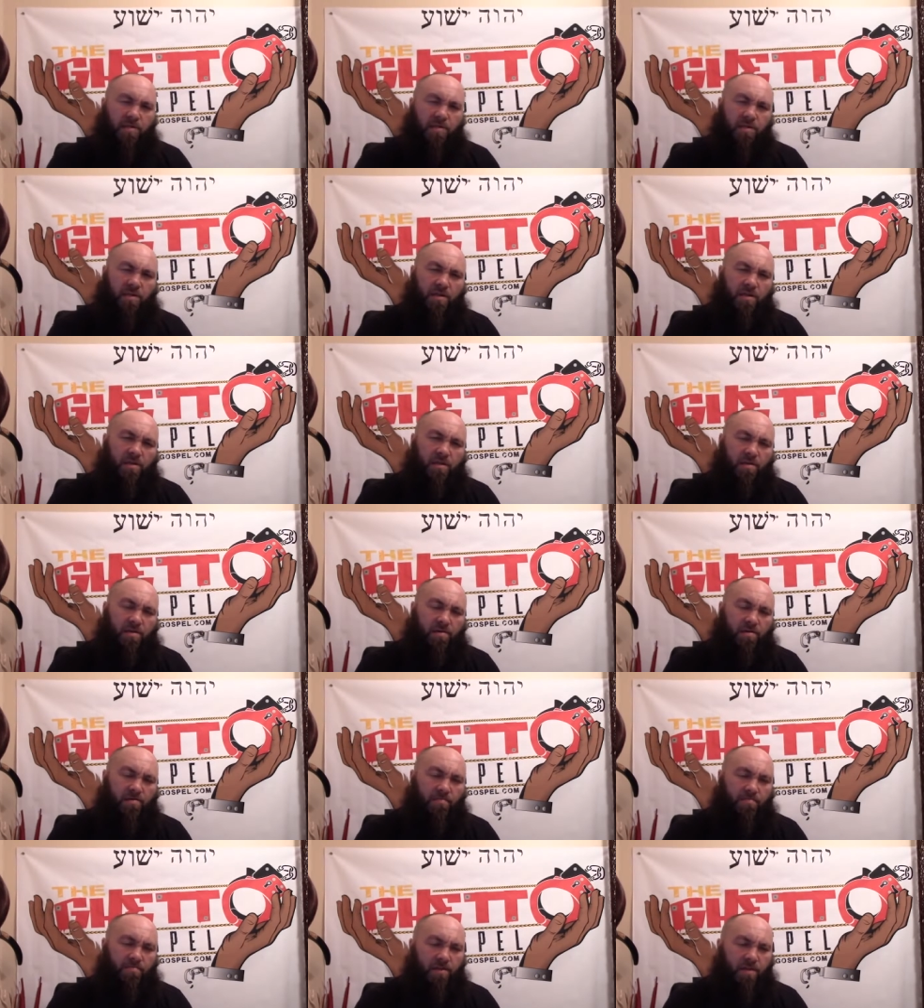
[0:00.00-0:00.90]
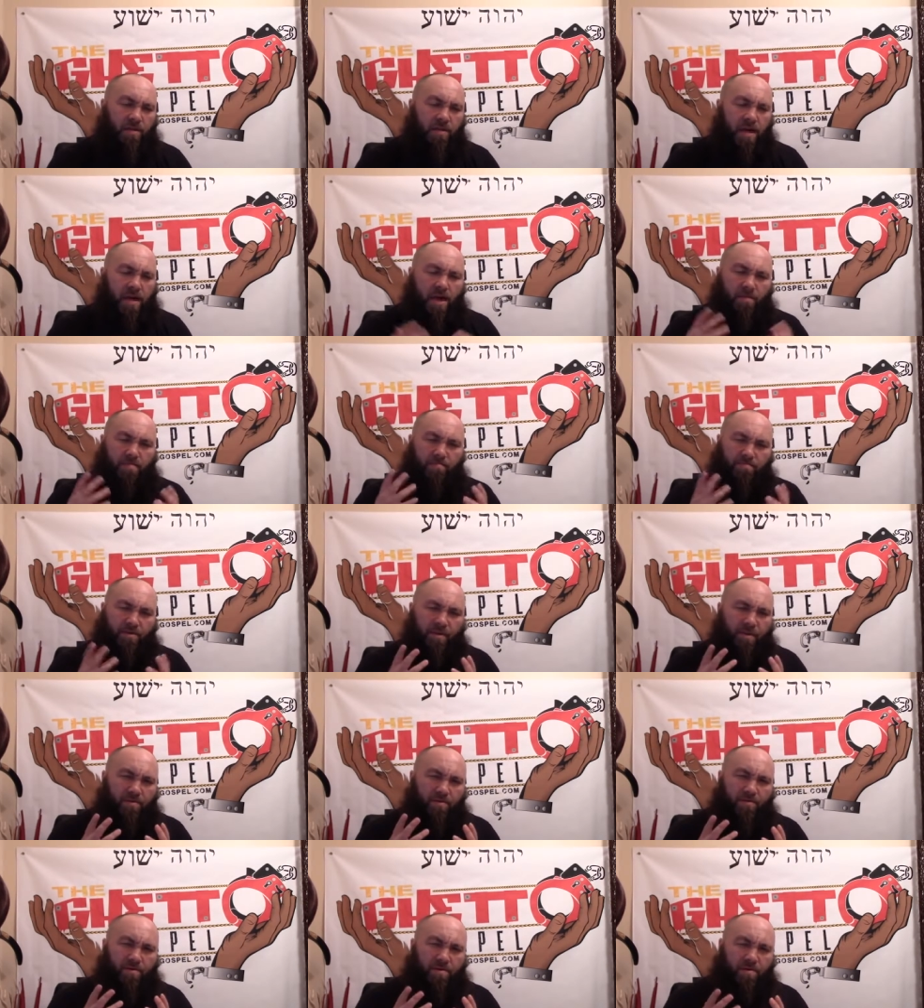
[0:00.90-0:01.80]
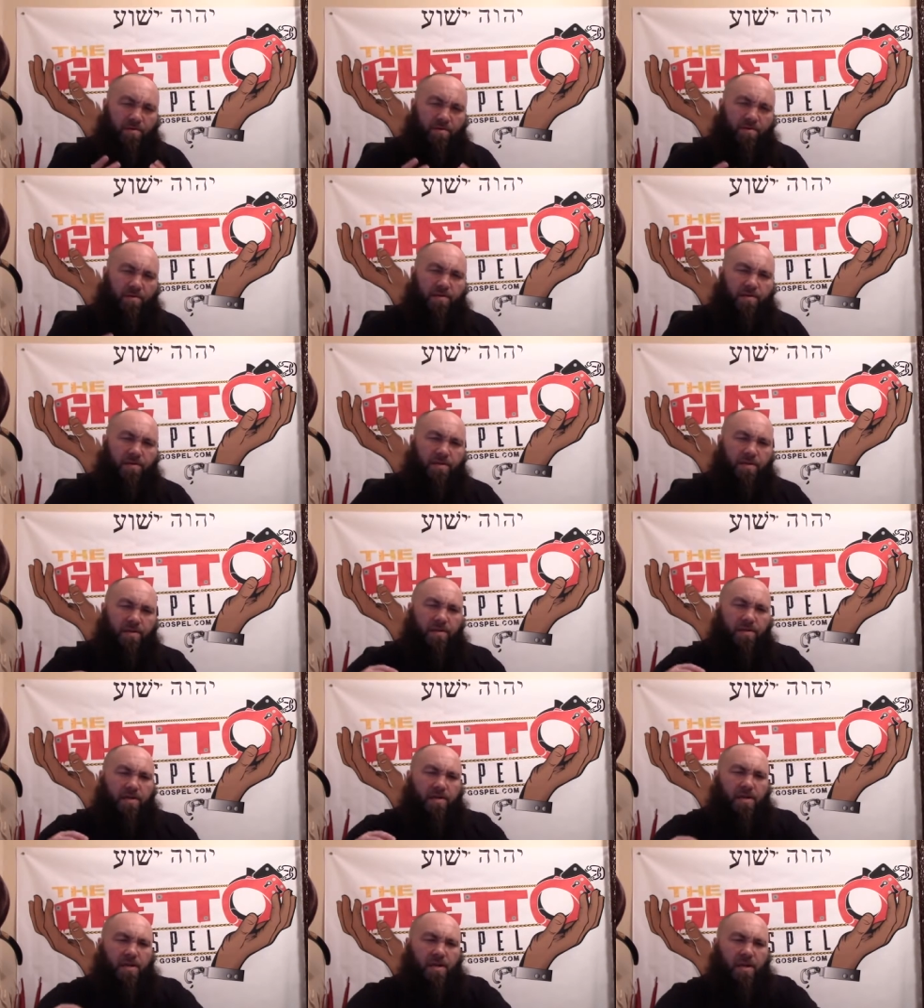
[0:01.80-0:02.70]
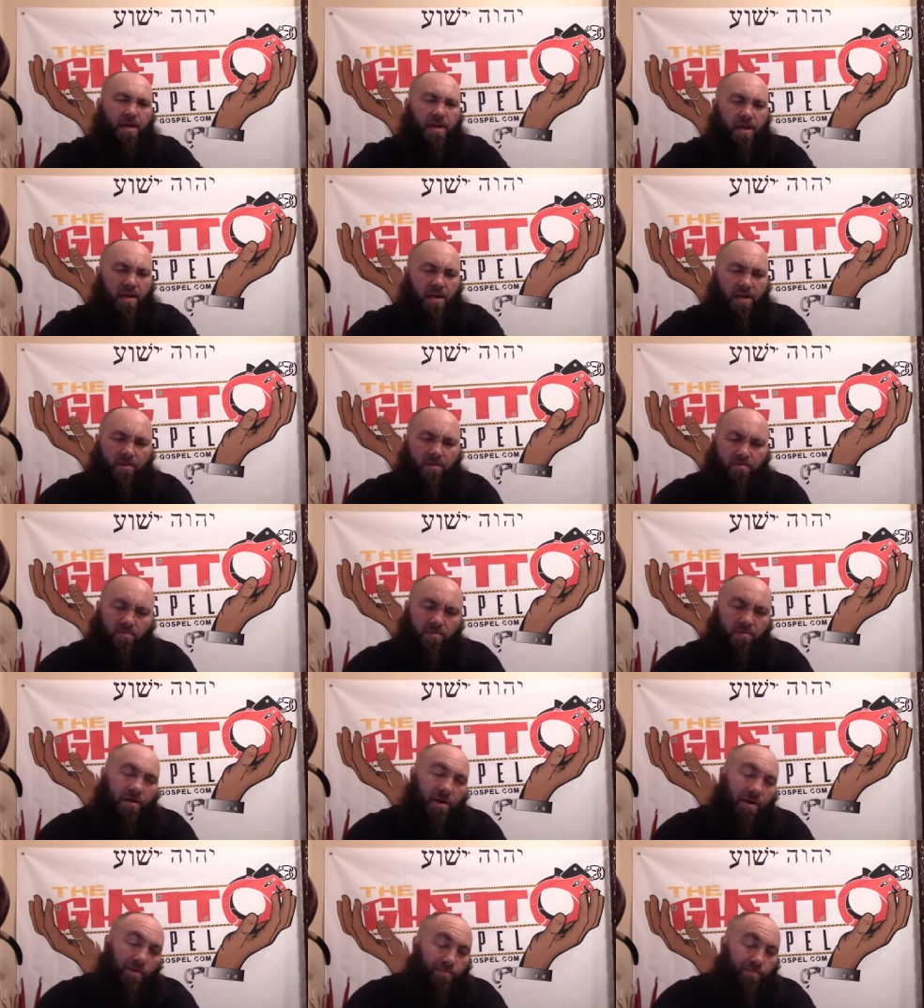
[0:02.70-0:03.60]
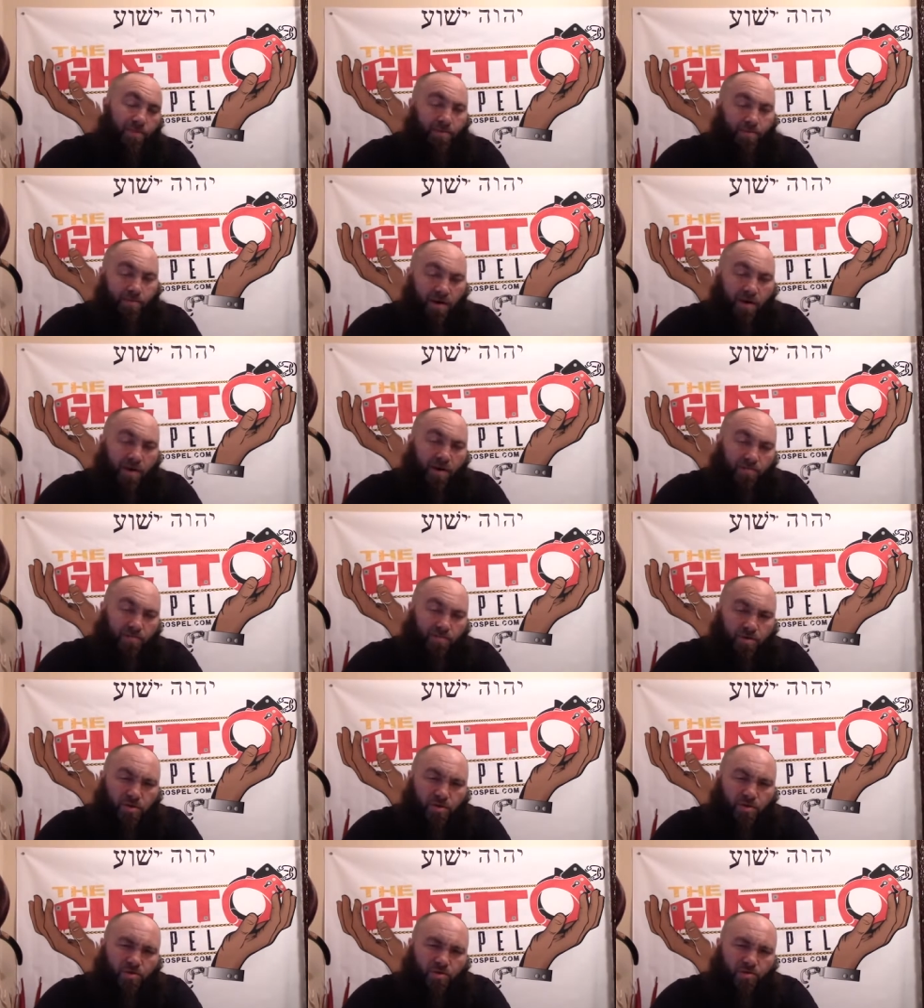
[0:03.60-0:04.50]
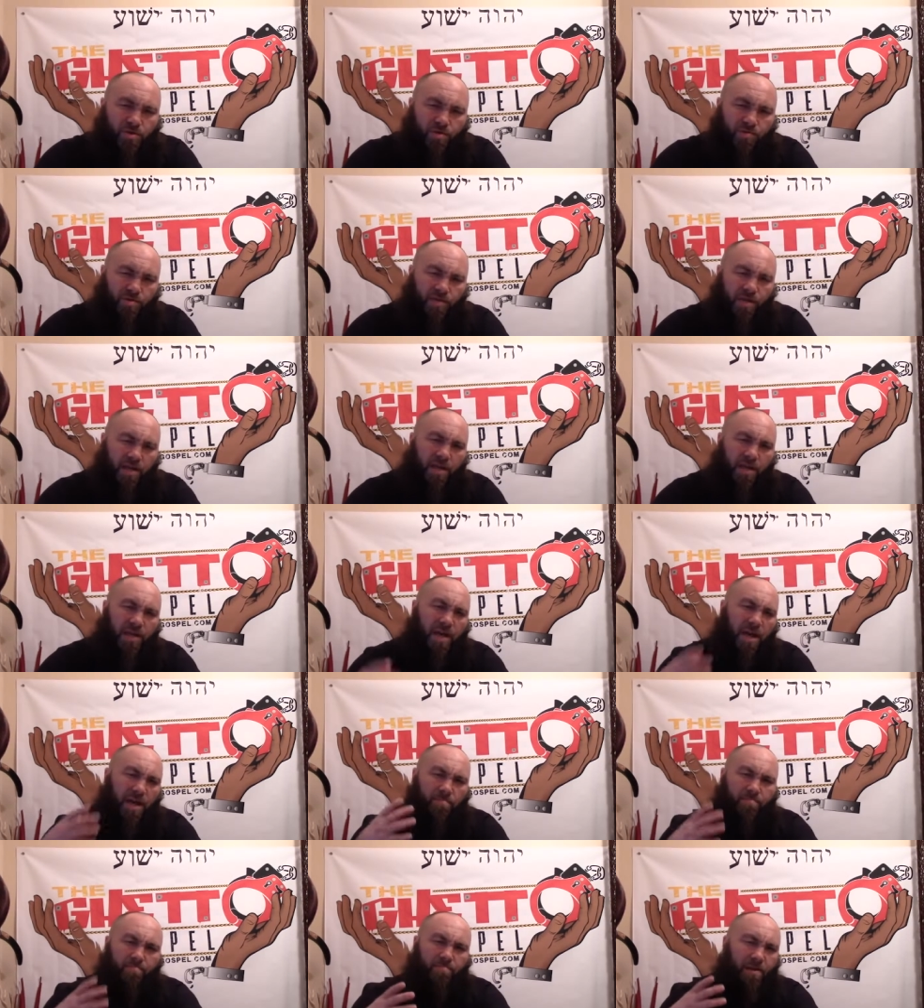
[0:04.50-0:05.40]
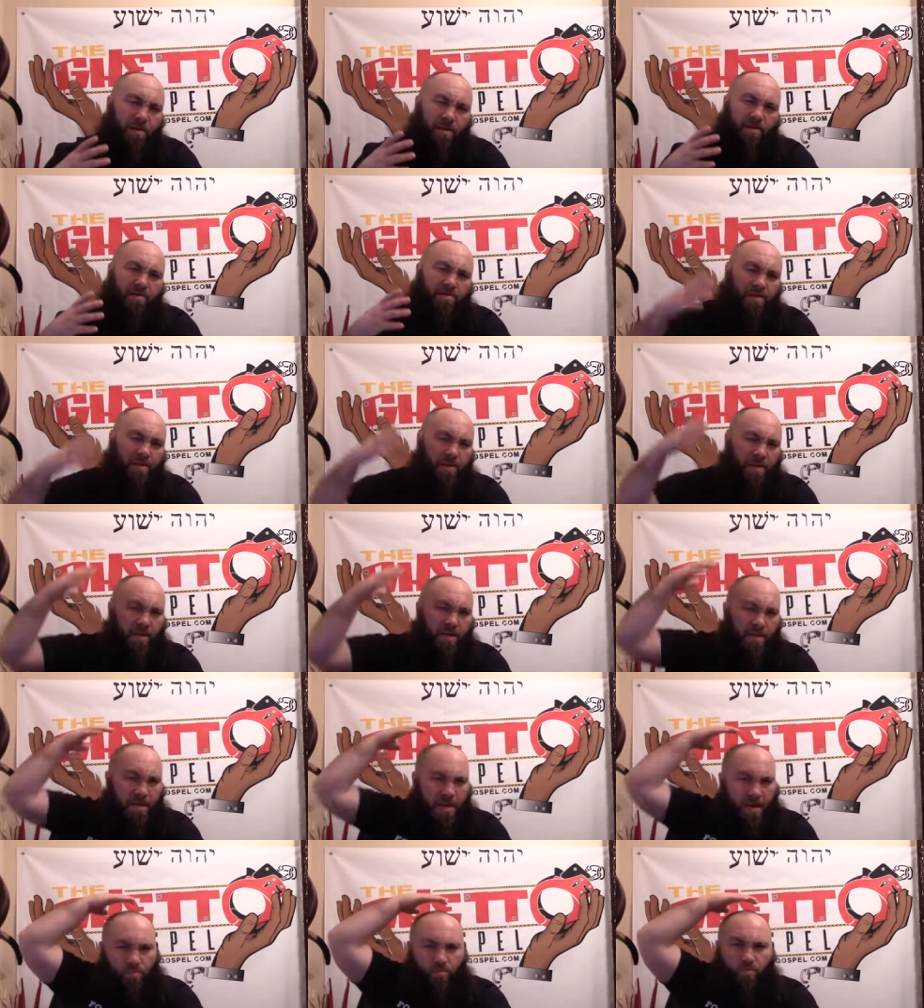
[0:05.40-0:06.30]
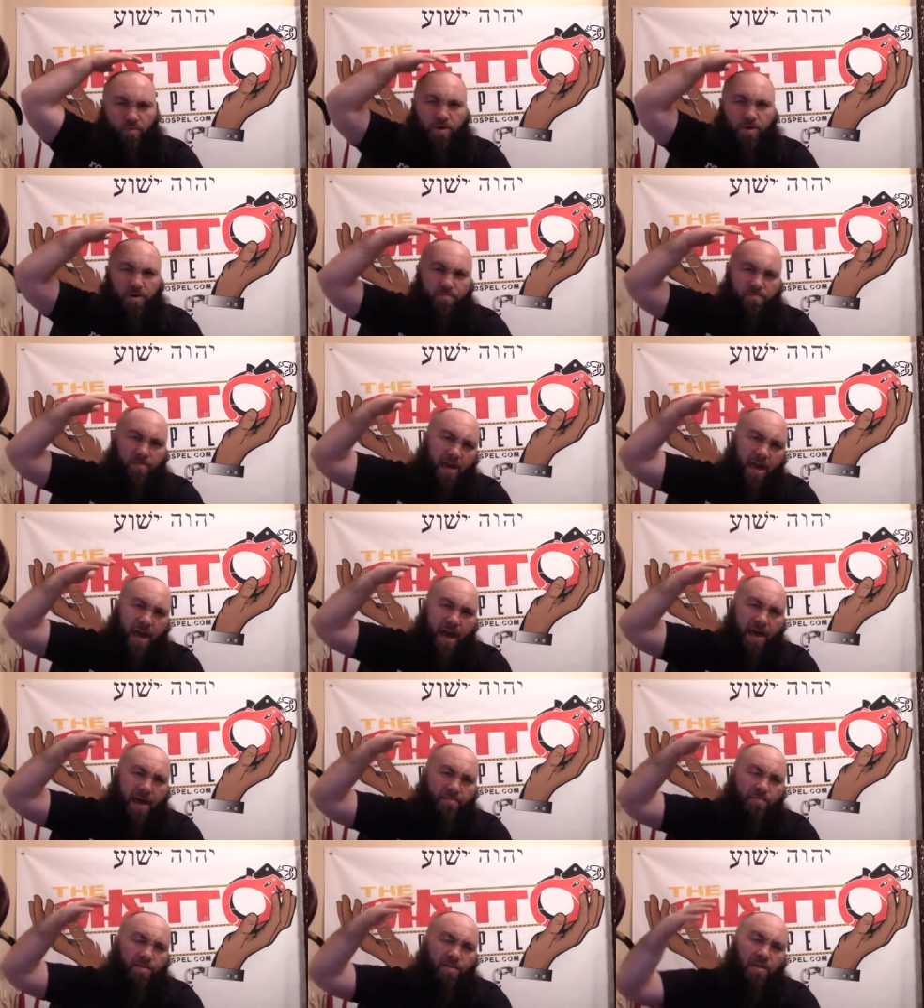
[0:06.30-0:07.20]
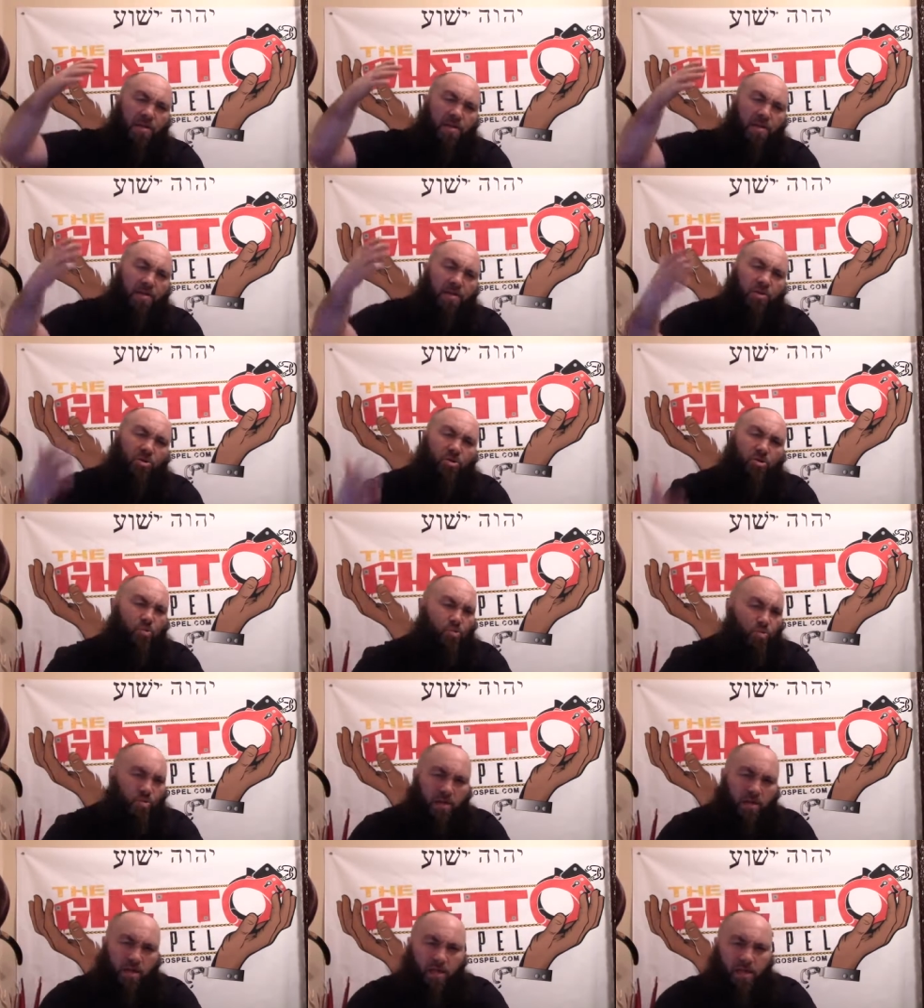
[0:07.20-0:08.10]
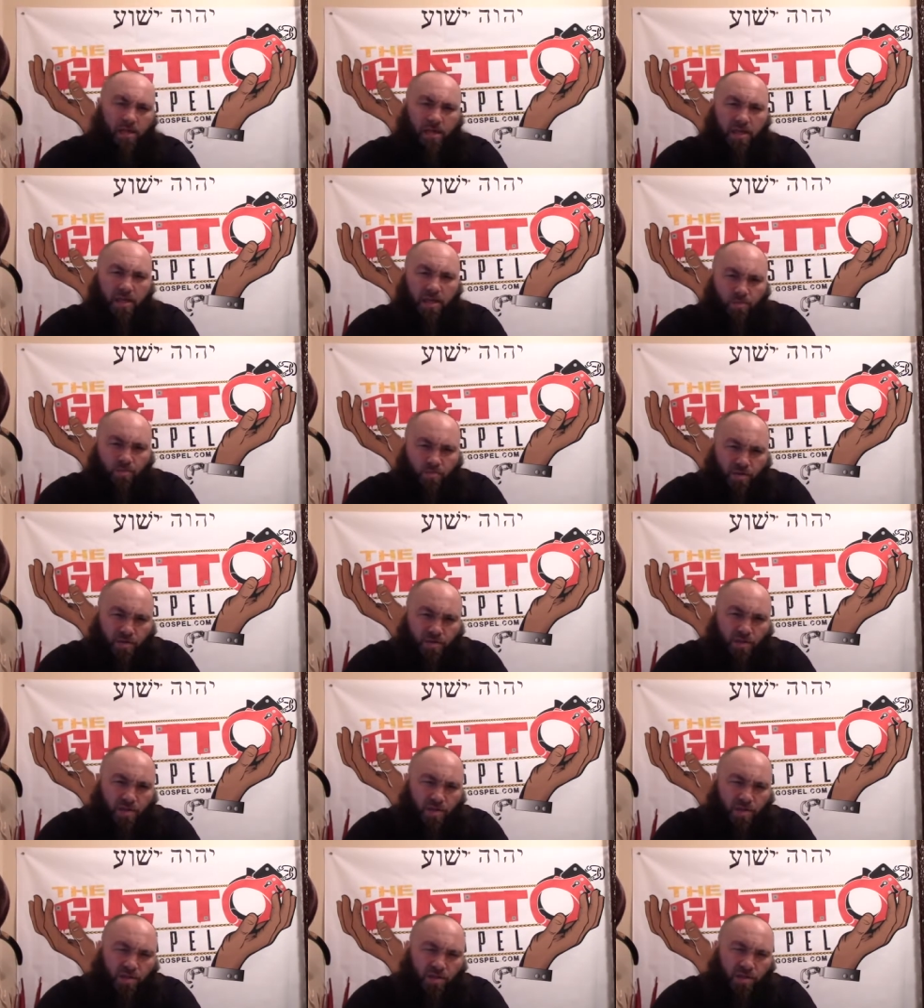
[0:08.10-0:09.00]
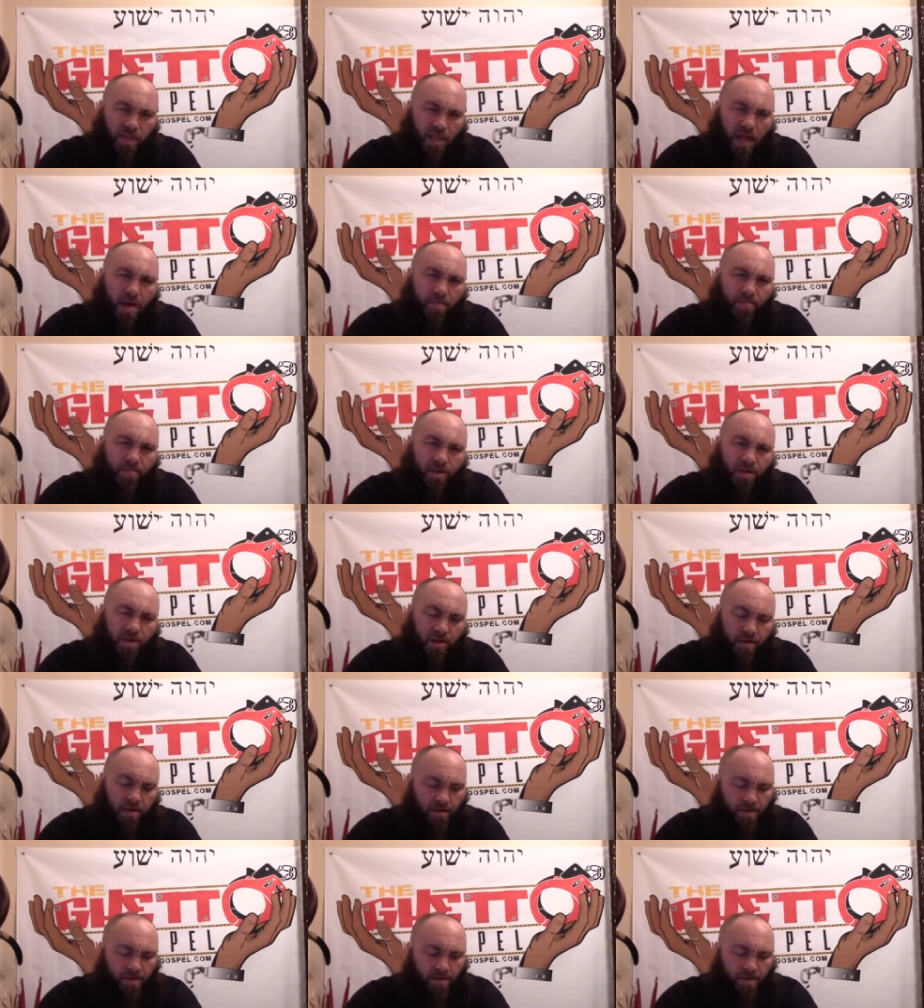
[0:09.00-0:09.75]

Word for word: And um, he had a beard on, and, well, not a beard on, but you know what I'm saying. He had a beard, and he had one of them caps, so clearly he was Islamic.